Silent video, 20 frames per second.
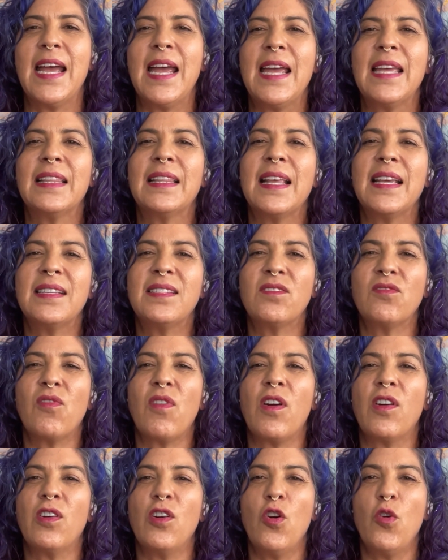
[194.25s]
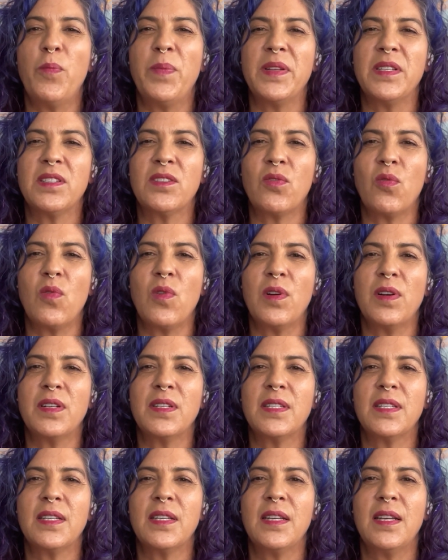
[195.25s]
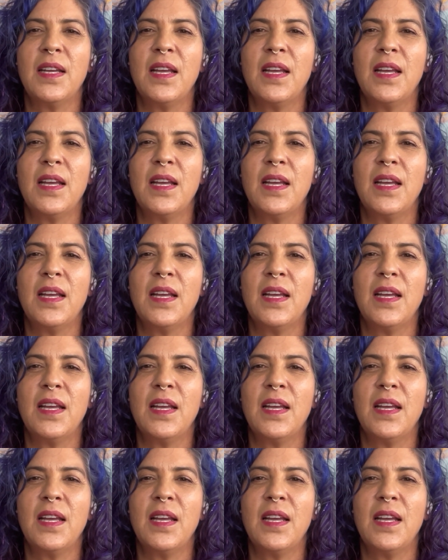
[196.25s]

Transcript: unless there are open sores.